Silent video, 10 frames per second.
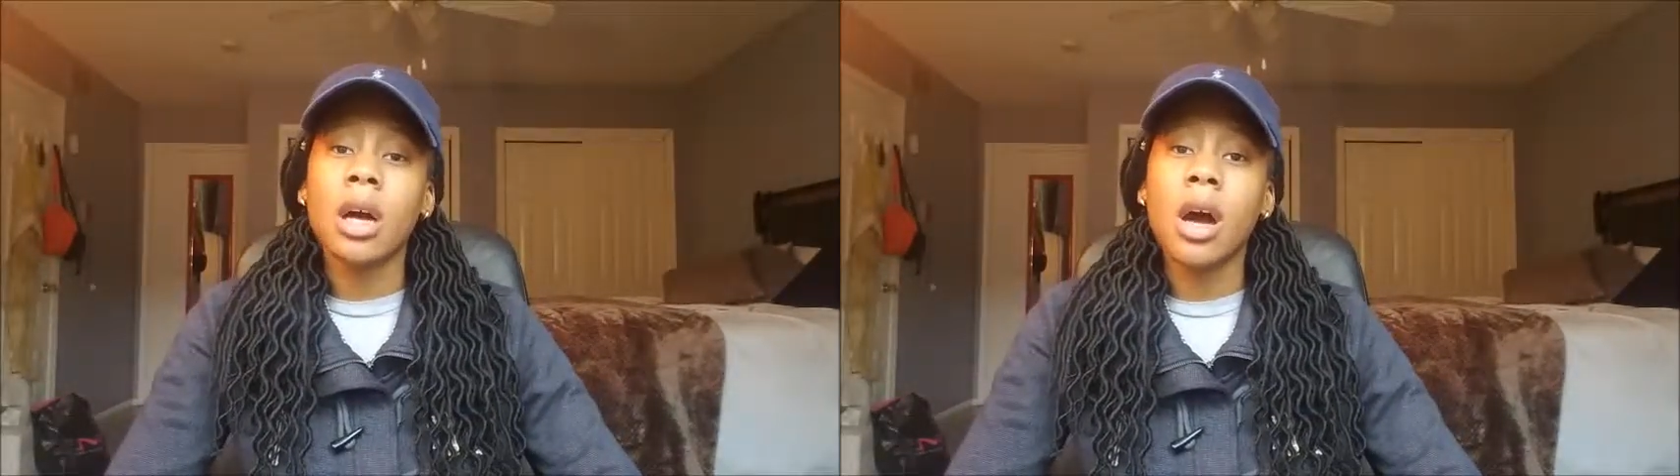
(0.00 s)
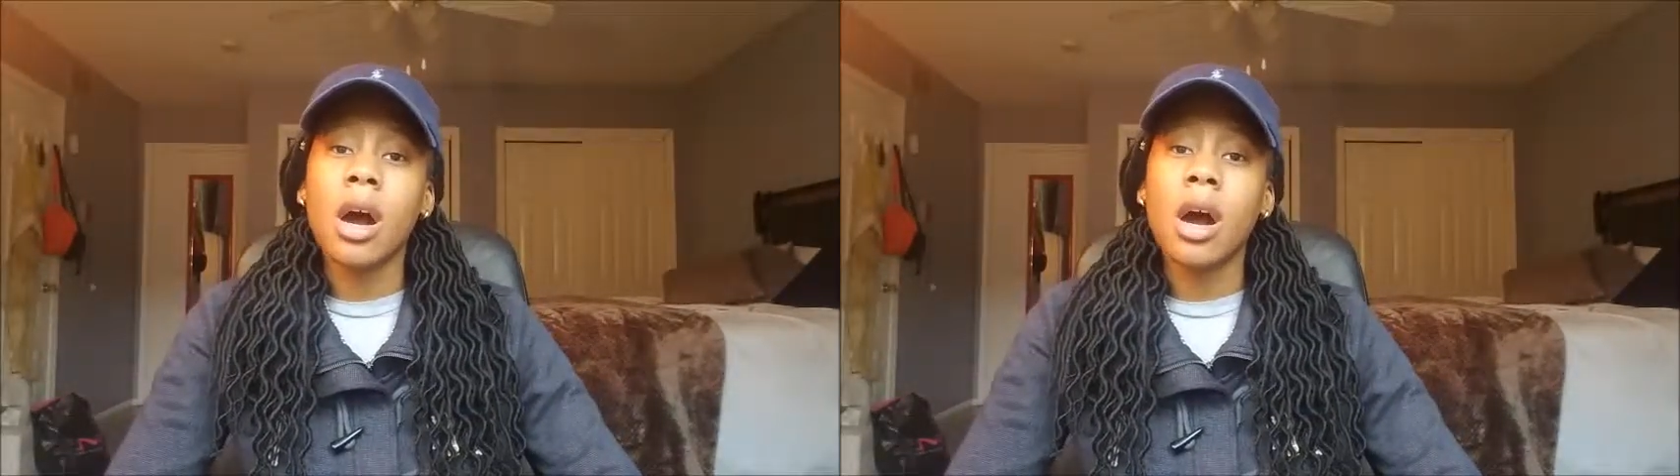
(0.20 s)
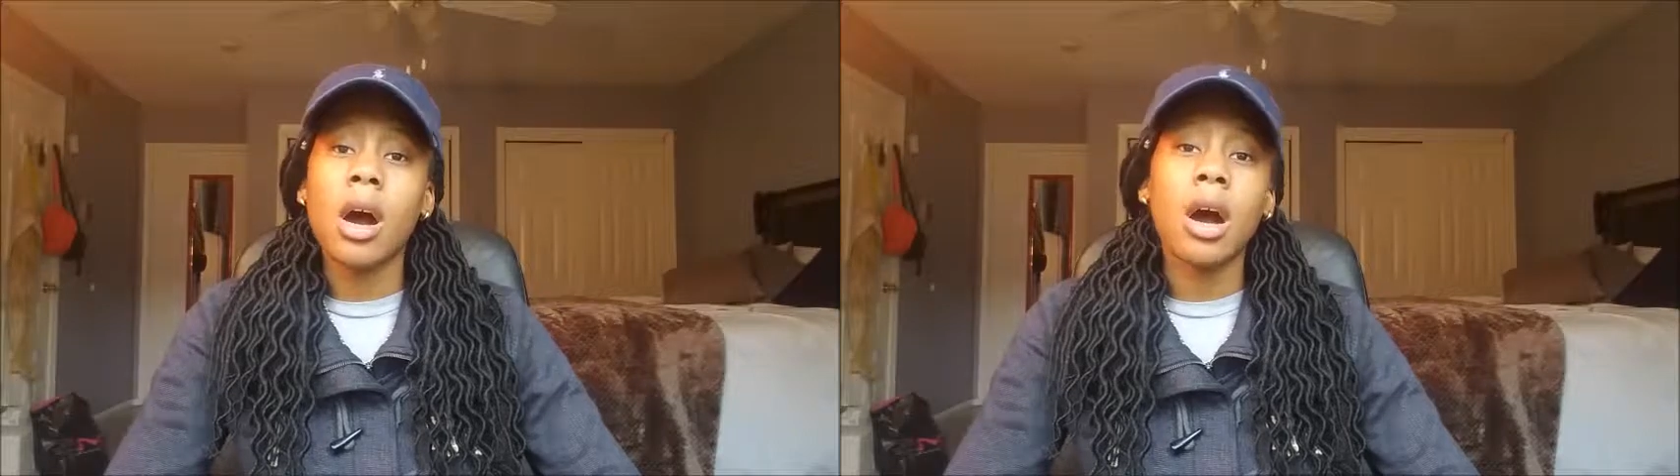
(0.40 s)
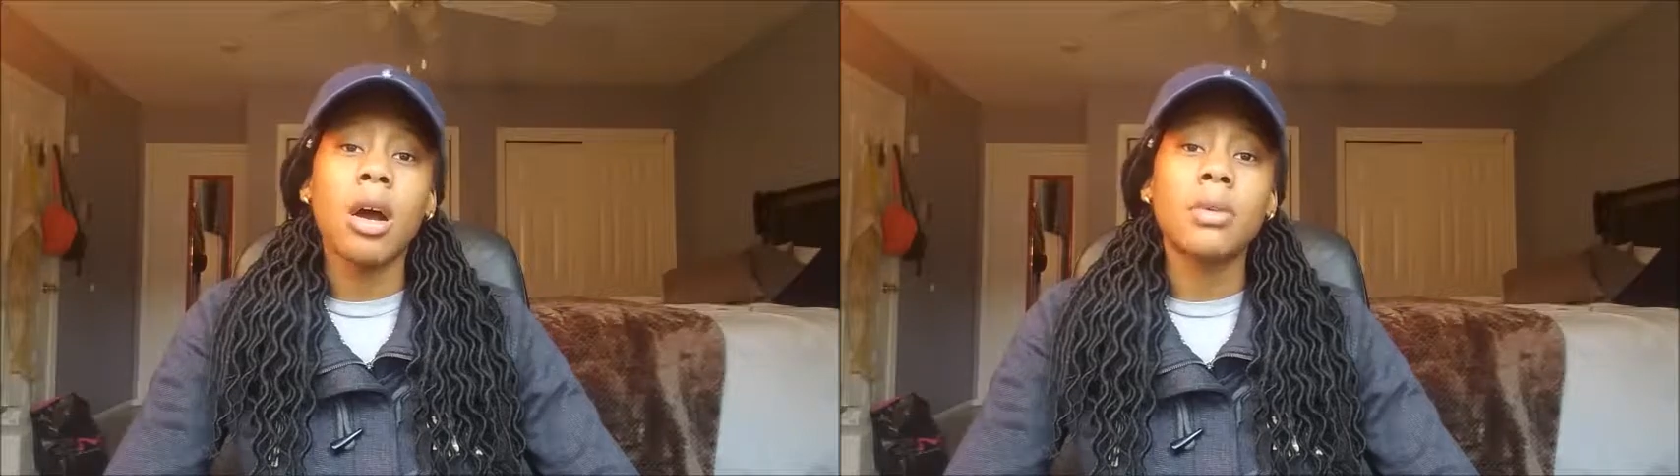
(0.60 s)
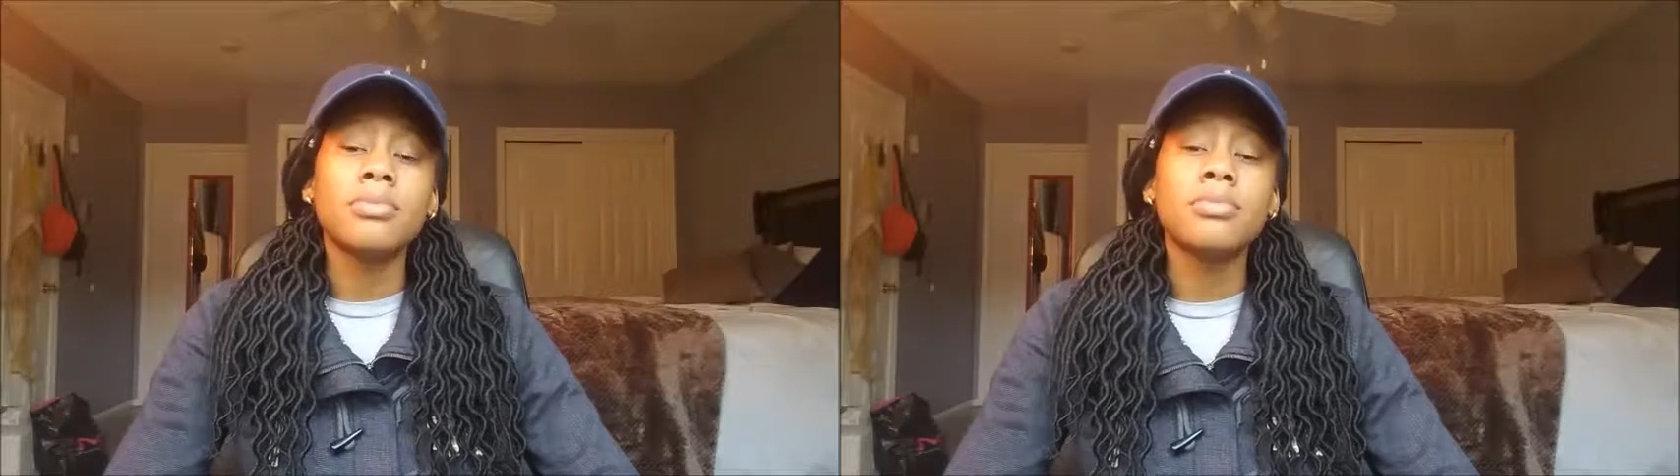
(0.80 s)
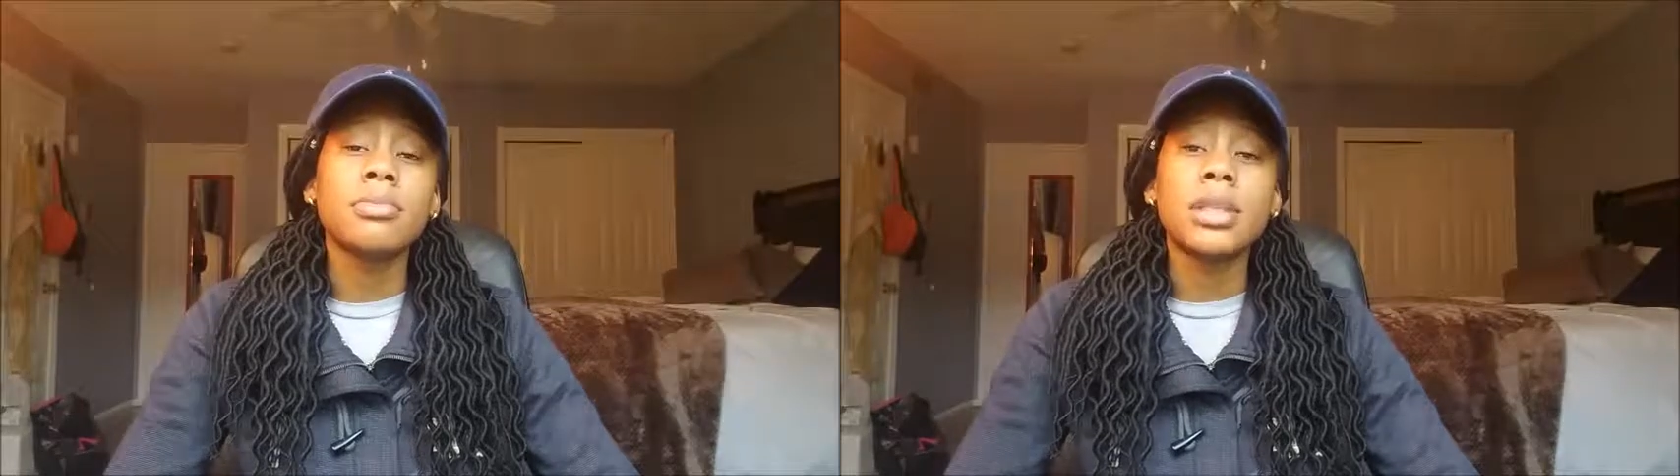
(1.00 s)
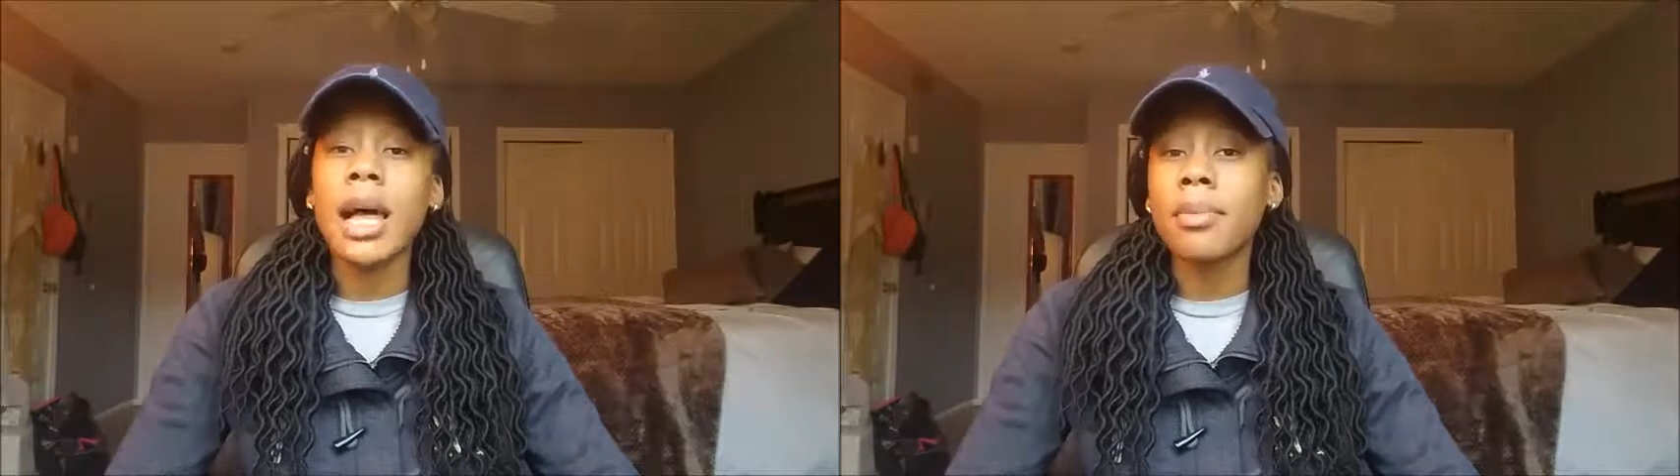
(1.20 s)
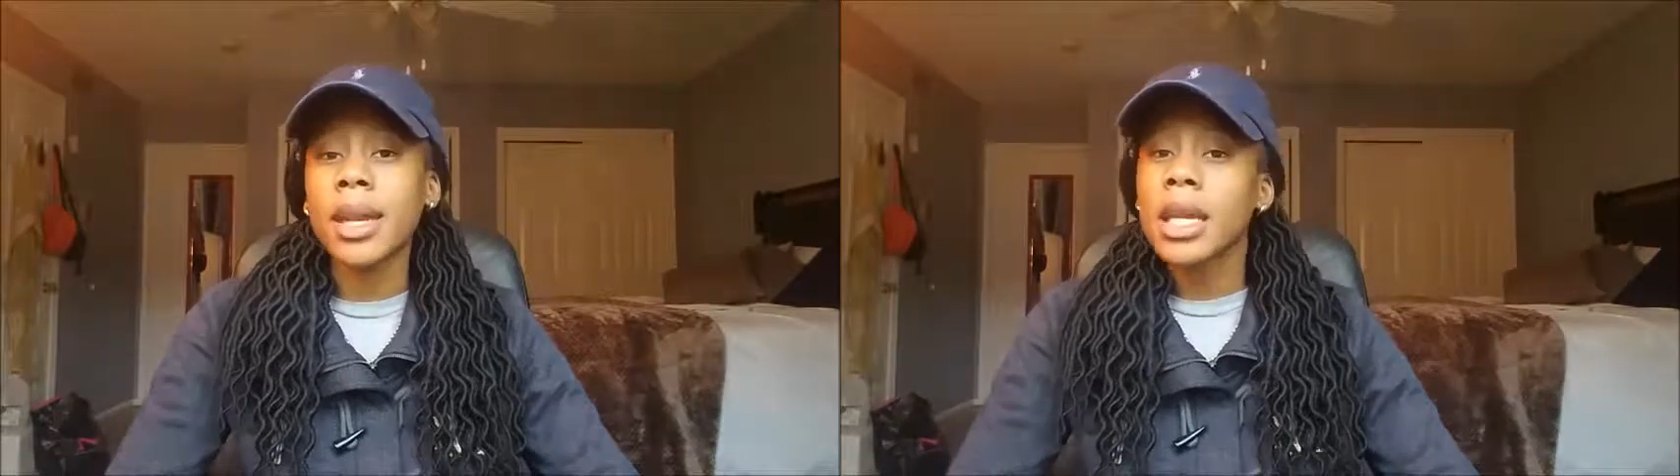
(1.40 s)
Um,
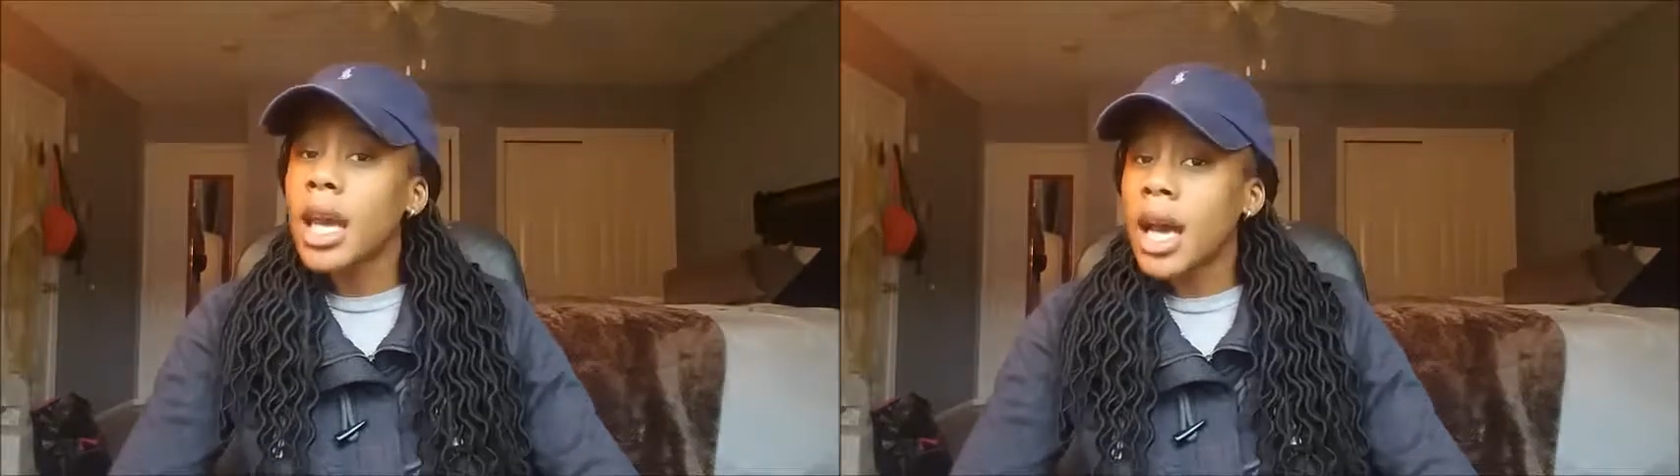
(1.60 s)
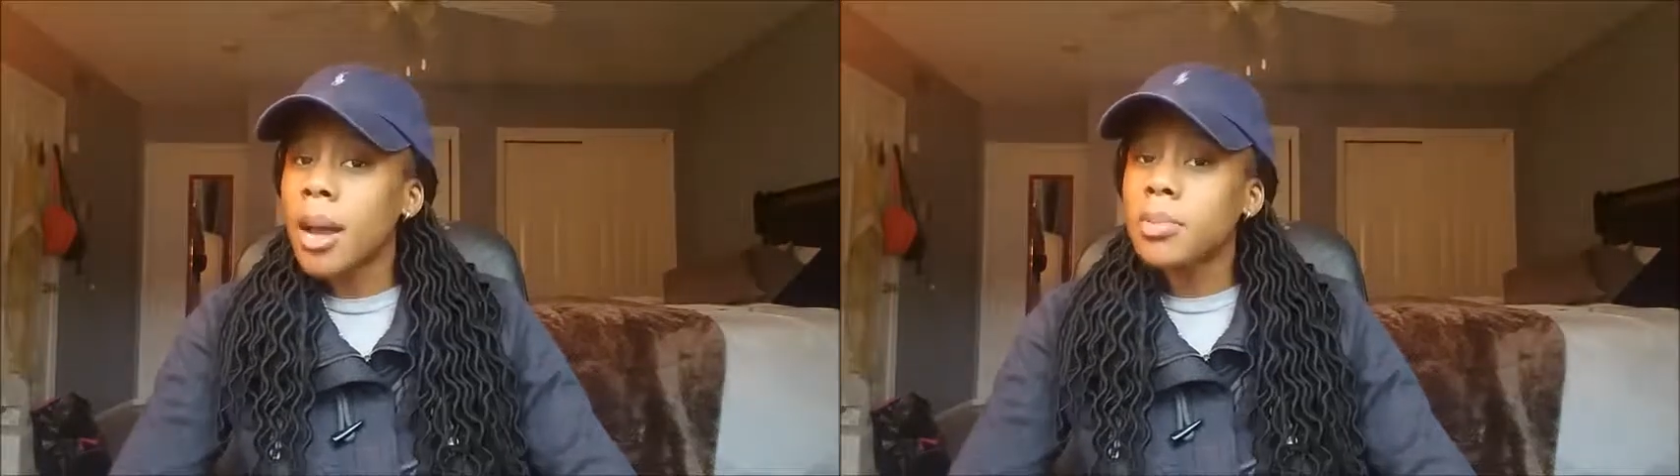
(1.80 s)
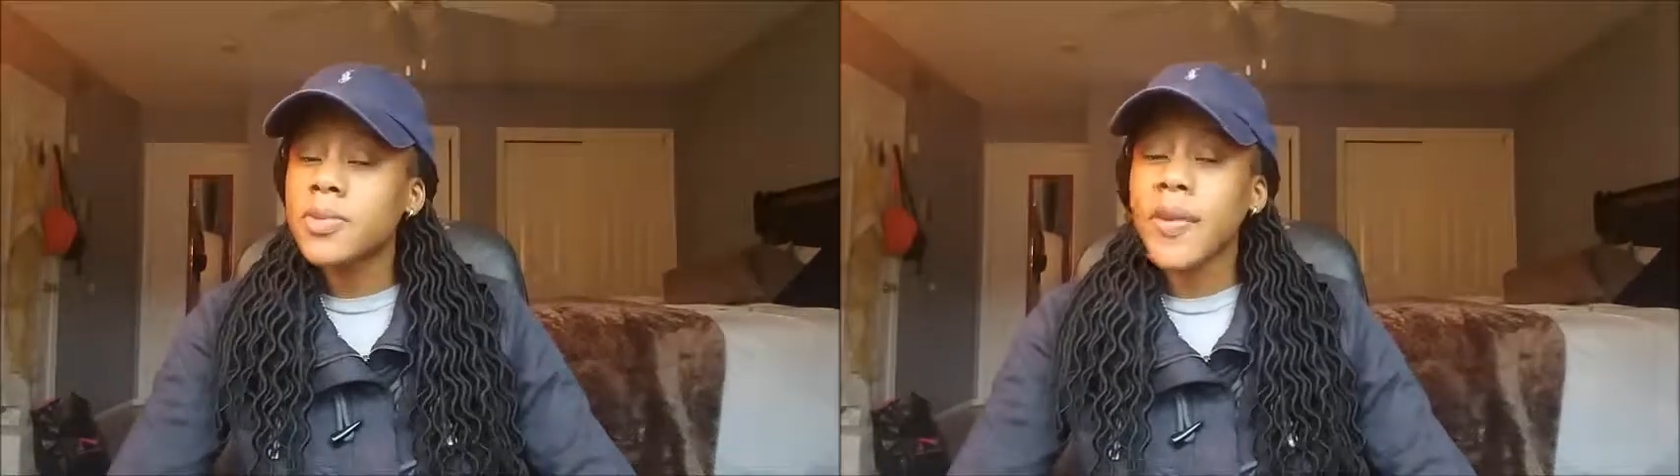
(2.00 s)
slide in my DMs,